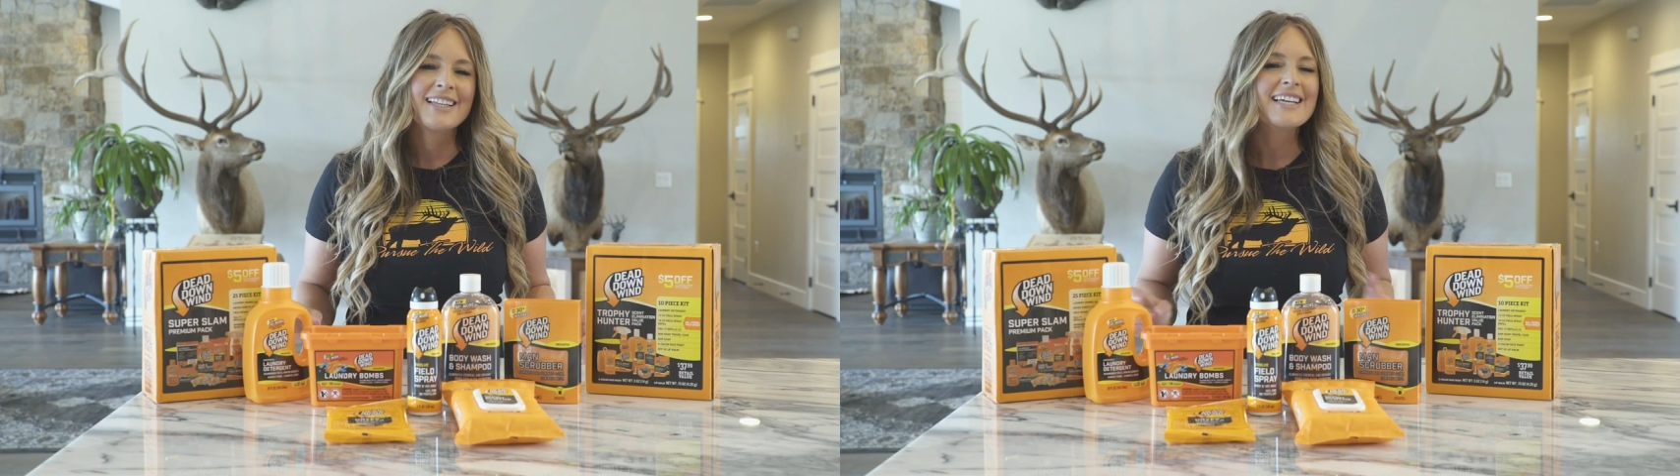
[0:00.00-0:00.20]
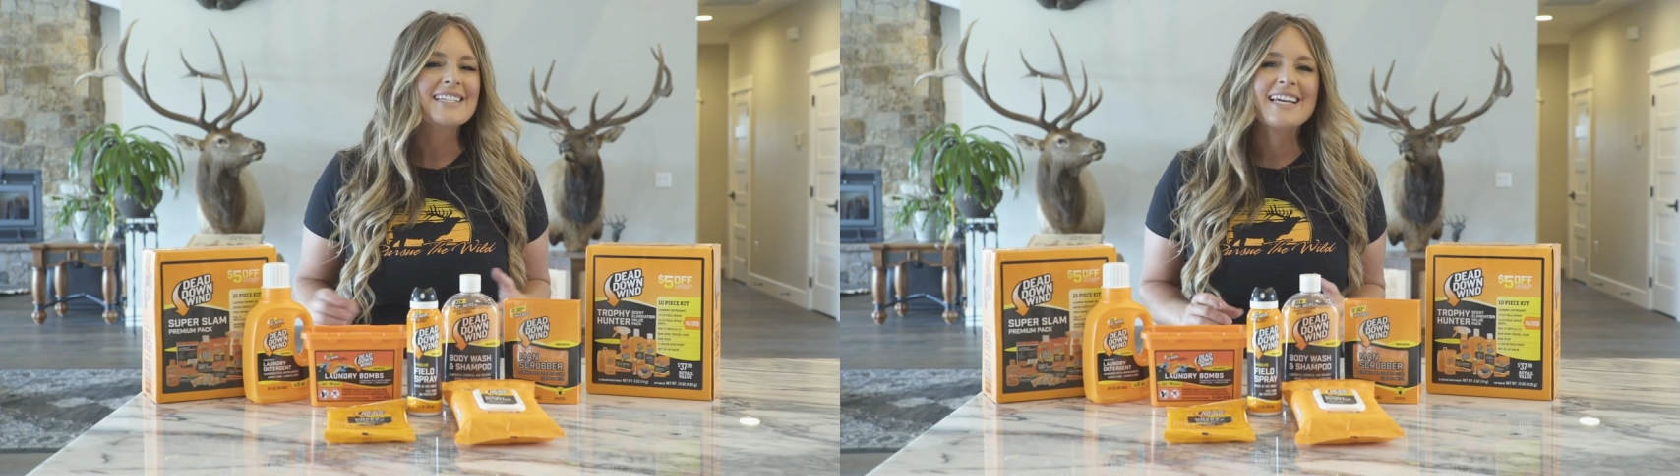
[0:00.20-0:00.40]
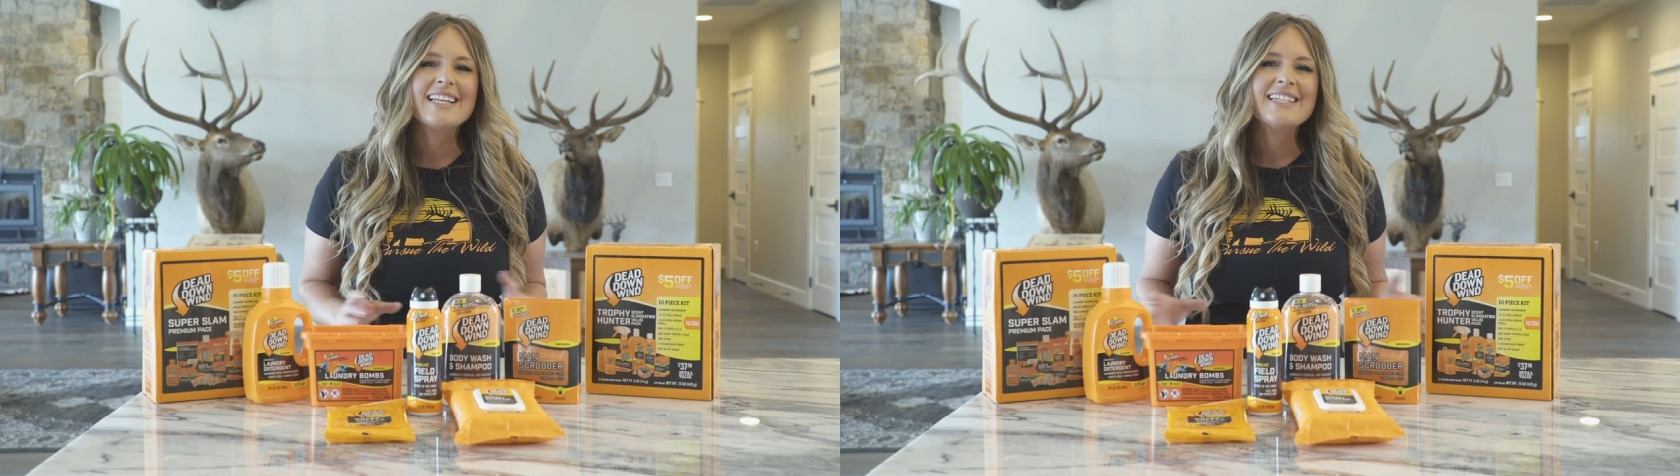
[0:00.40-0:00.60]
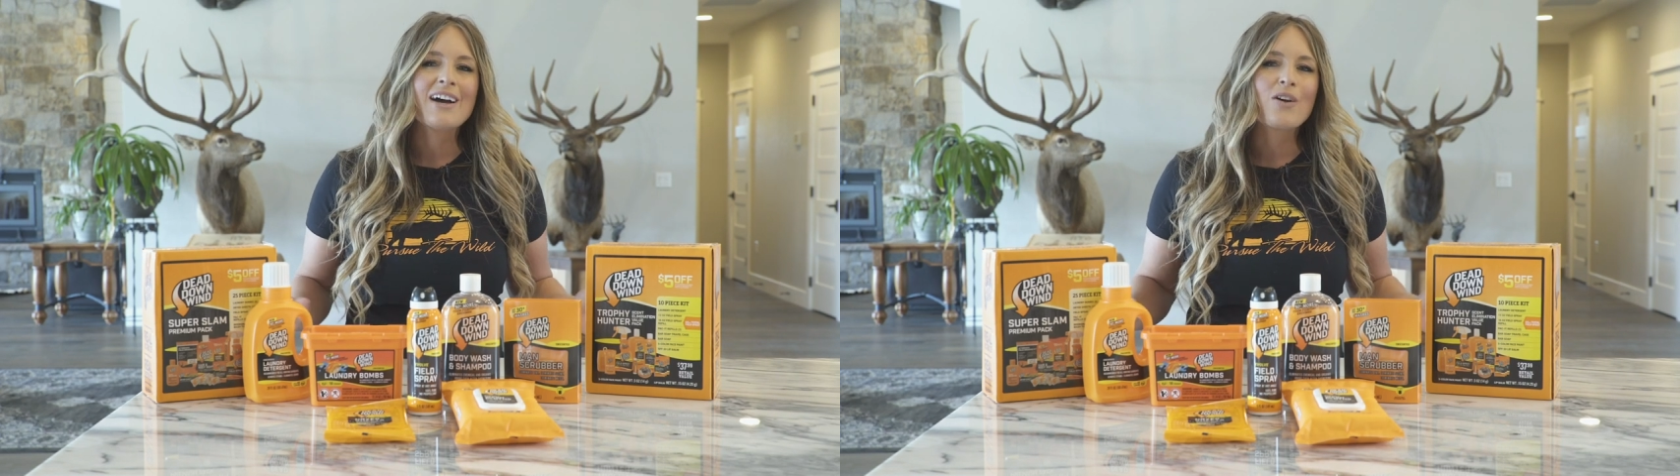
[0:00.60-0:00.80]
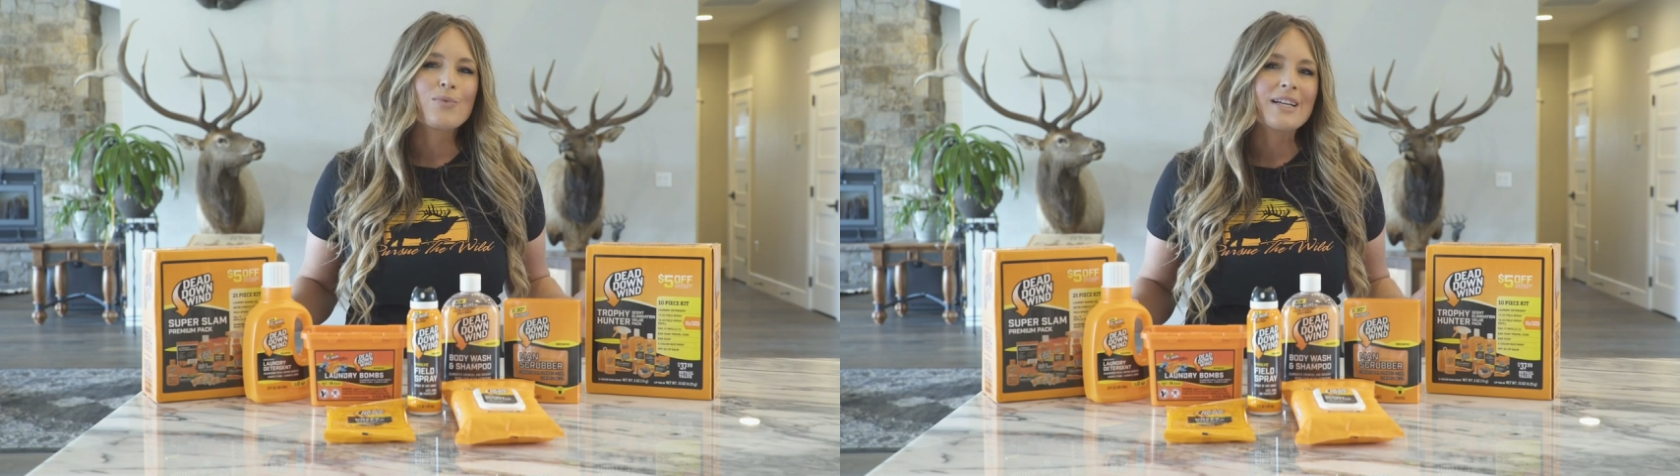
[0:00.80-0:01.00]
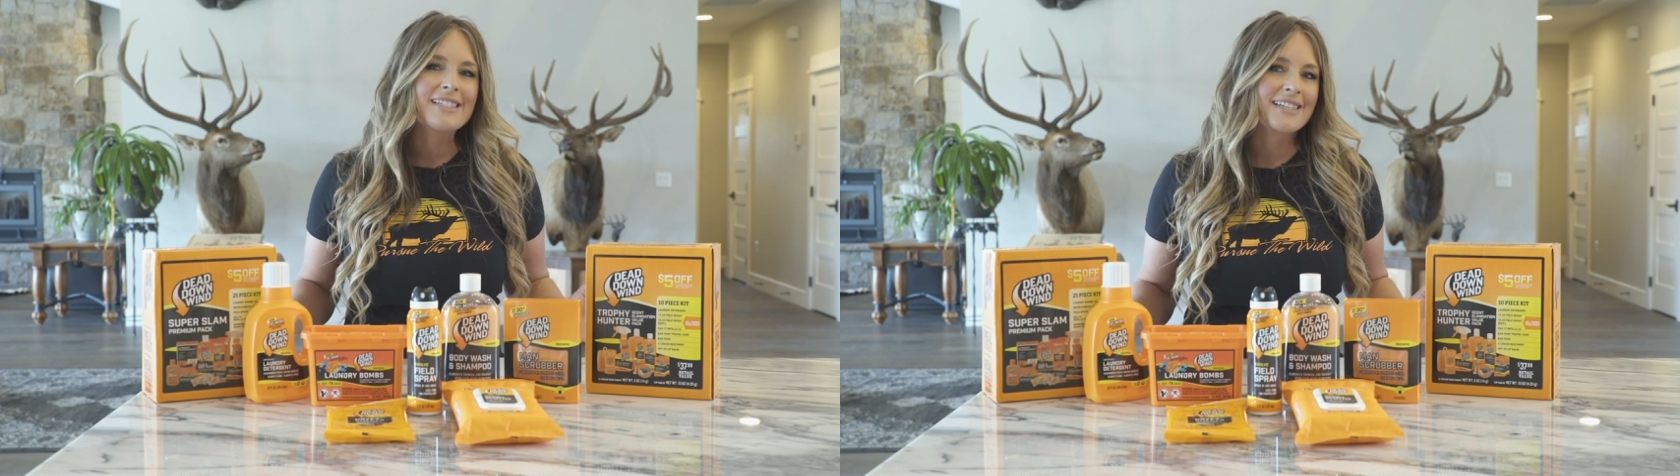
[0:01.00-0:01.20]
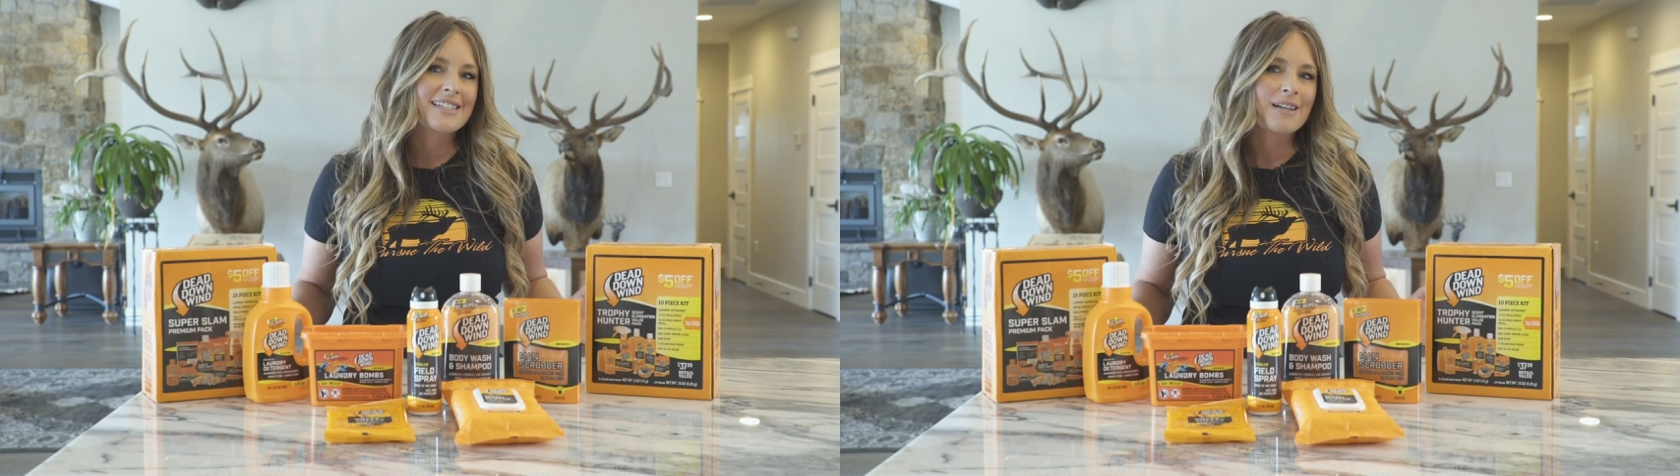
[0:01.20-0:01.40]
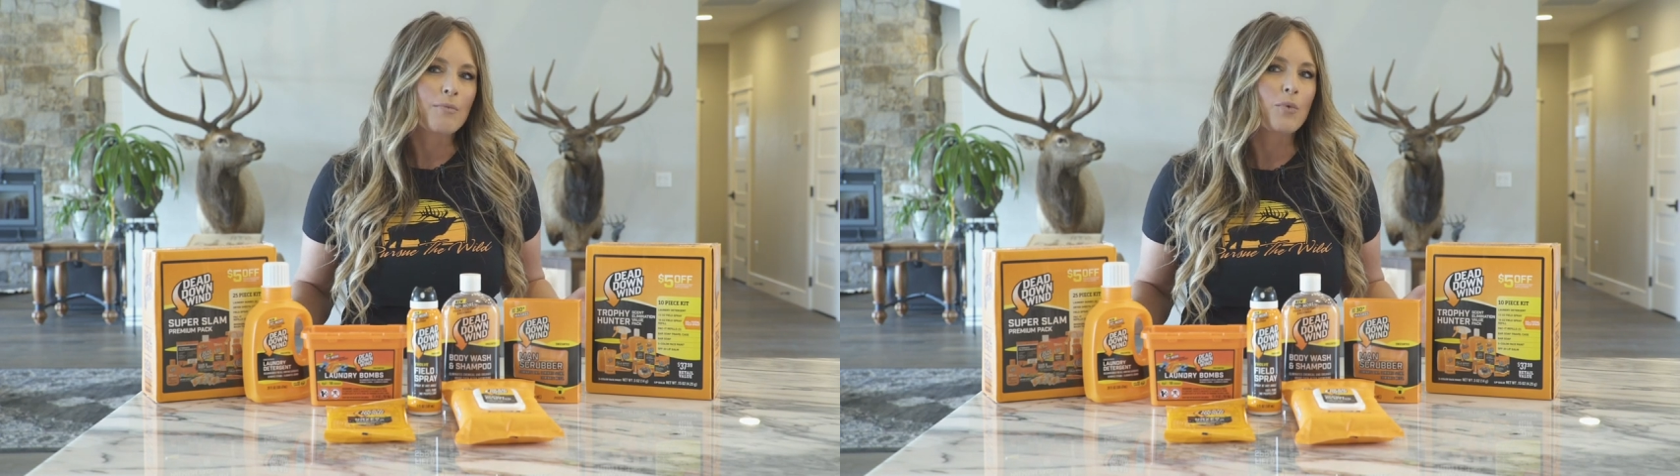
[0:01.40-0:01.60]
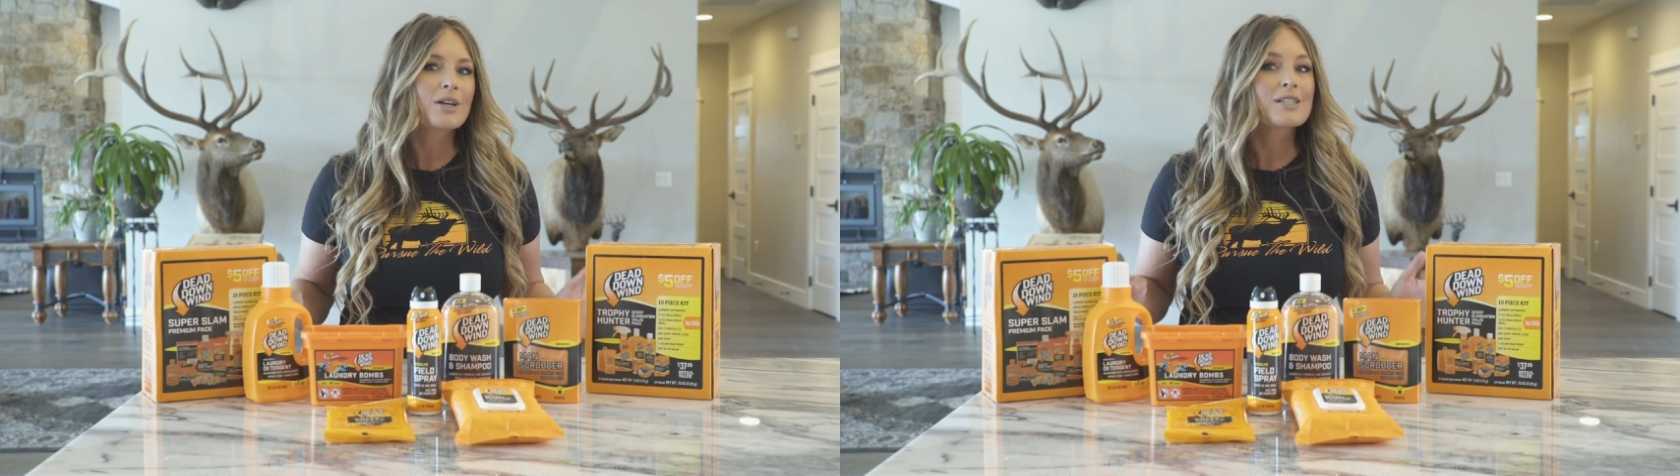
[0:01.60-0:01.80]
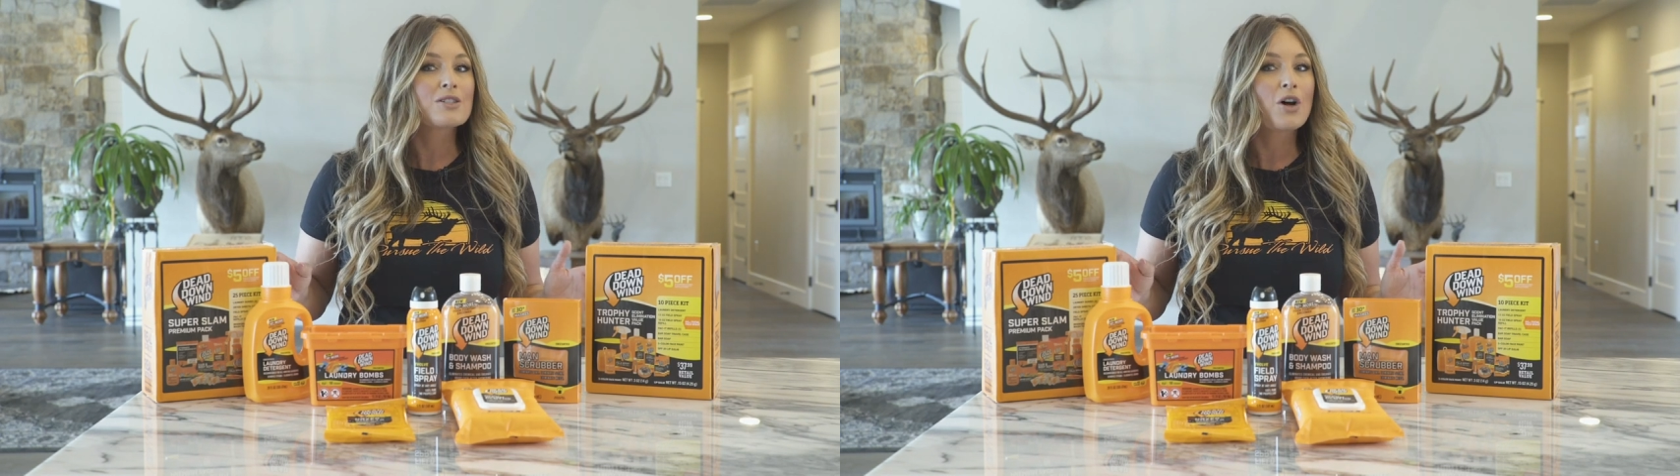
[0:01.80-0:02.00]
the dead downwind system
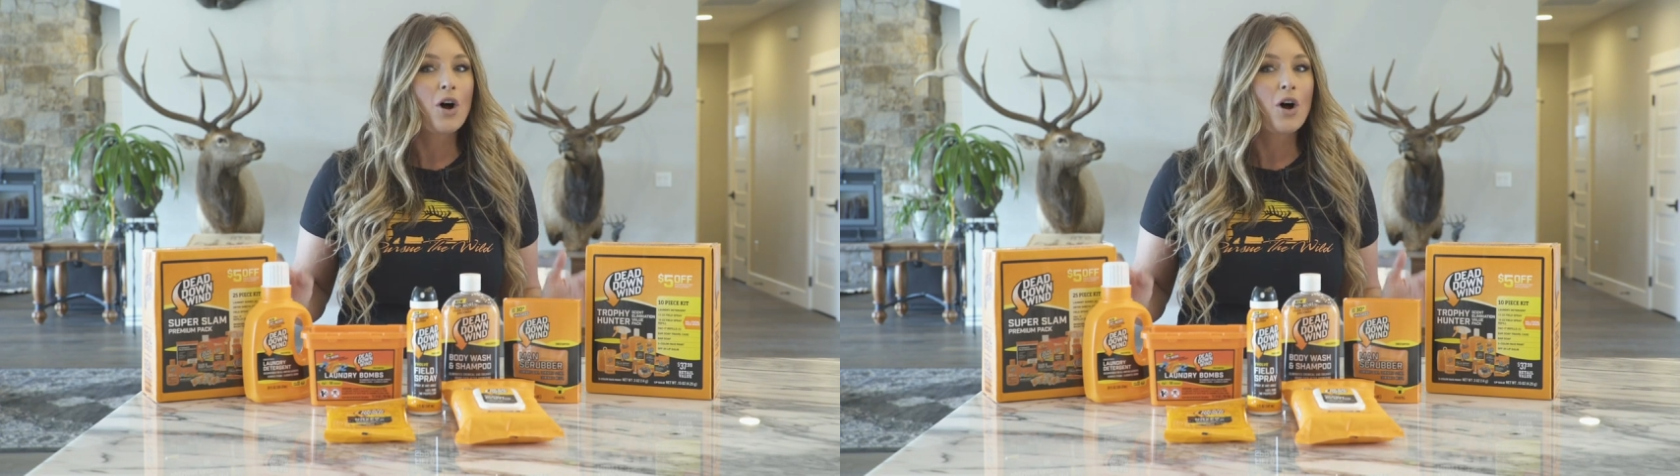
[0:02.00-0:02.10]
works as